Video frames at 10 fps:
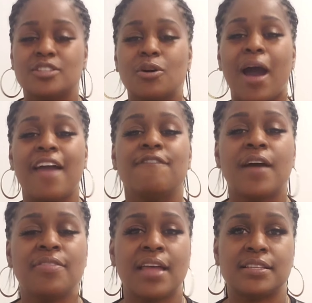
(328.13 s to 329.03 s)
So I
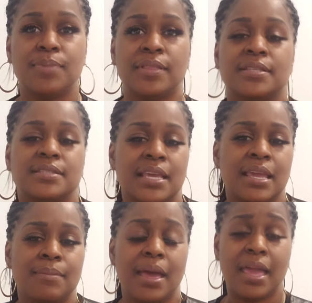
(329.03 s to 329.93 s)
find that to be the
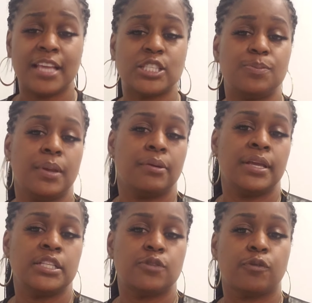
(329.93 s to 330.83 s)
same
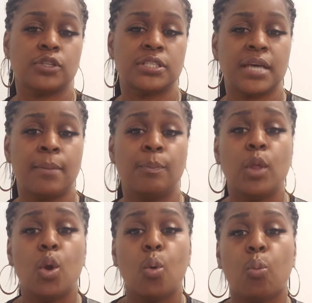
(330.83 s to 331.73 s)
experience for some
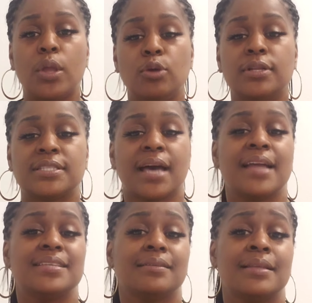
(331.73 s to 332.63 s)
when you
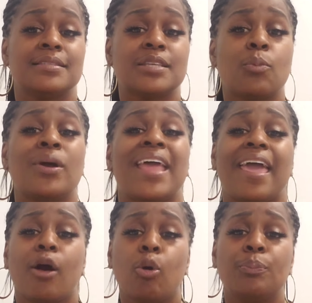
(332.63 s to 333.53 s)
decide to let someone
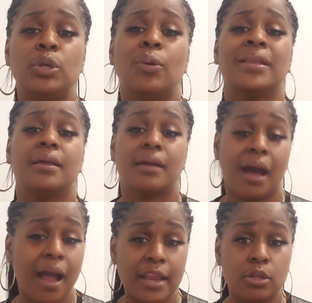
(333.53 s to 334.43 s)
help you and
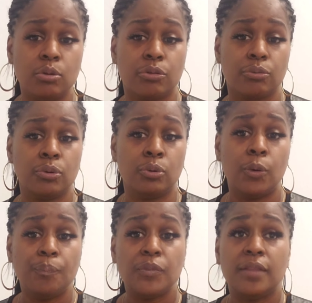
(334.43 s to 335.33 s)
guide you
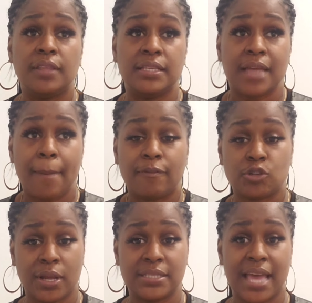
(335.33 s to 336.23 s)
through these type of
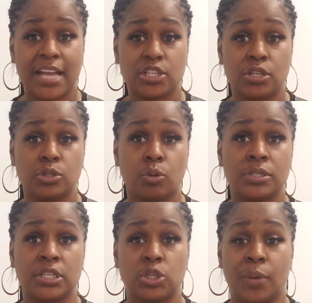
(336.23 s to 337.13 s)
transactions or
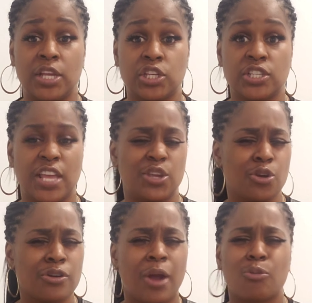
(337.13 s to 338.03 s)
situations that
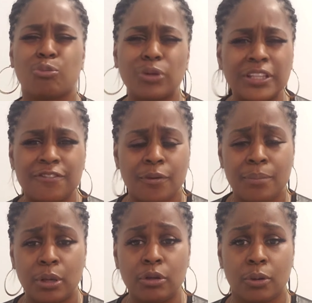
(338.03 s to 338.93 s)
you're not really
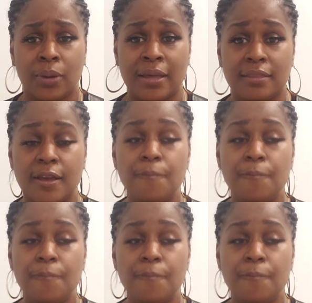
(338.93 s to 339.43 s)
familiar with.